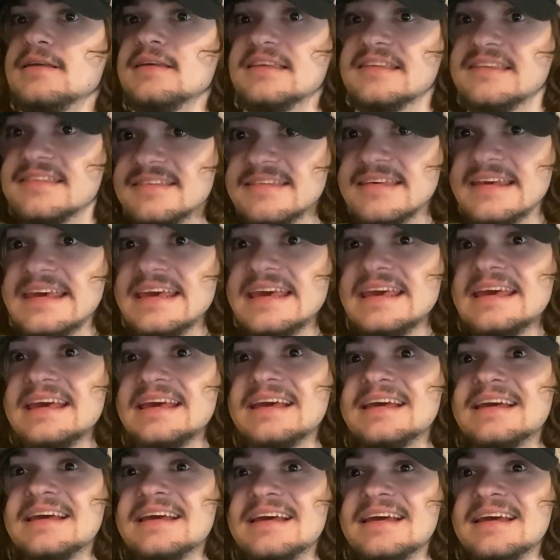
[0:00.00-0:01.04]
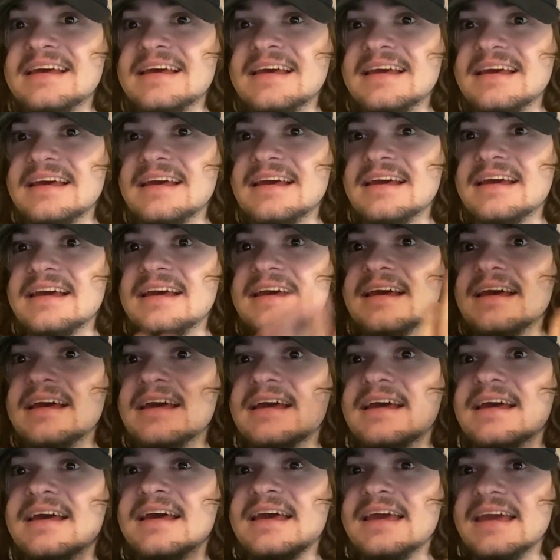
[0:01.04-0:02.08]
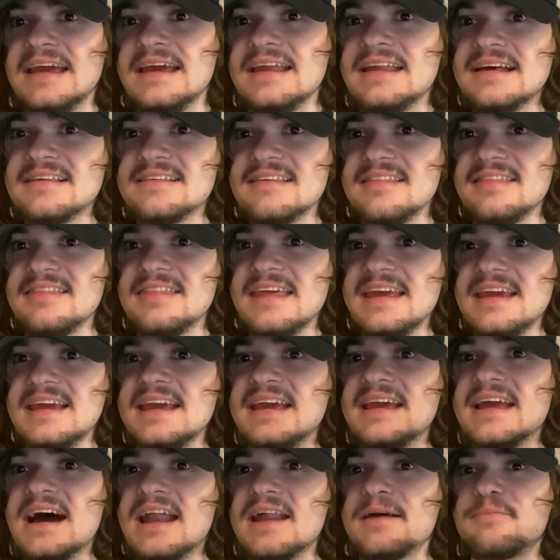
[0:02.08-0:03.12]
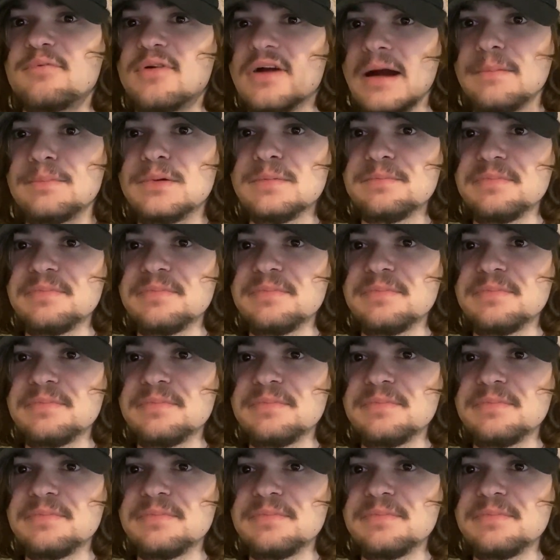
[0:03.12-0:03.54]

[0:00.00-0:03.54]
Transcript: See? He doesn't think he got a proper